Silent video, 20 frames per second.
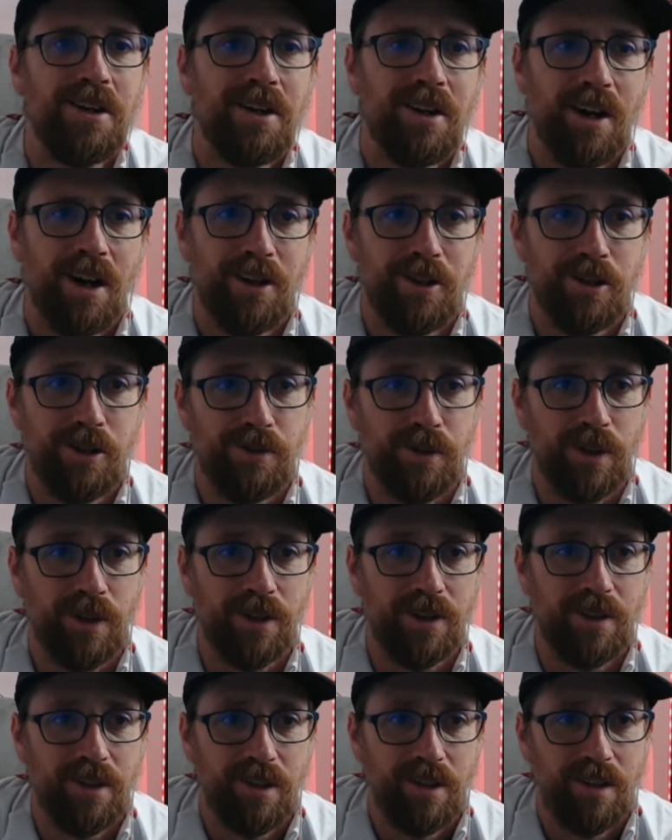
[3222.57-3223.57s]

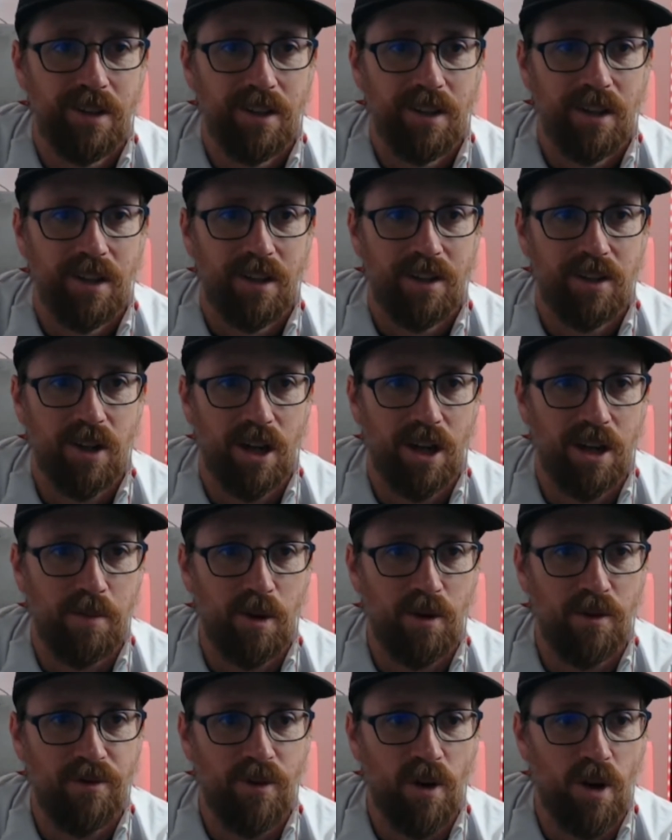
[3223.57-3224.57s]
Huddersfield, talk
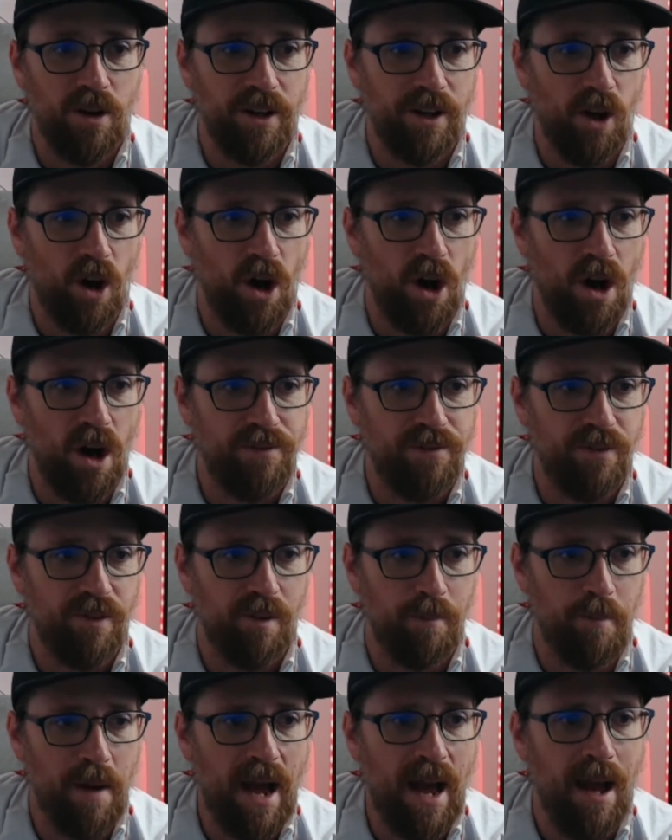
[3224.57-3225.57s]
about falling off the
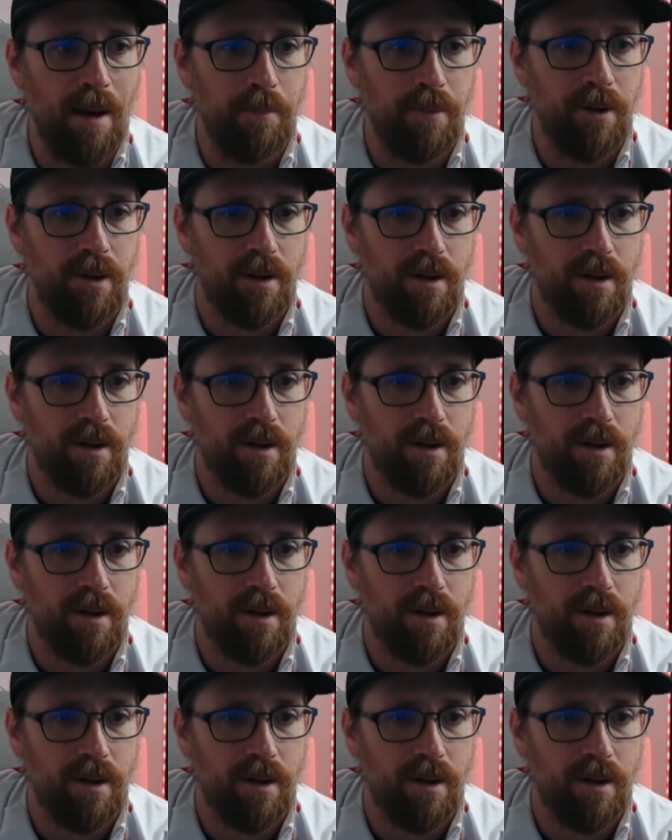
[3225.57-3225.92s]
map.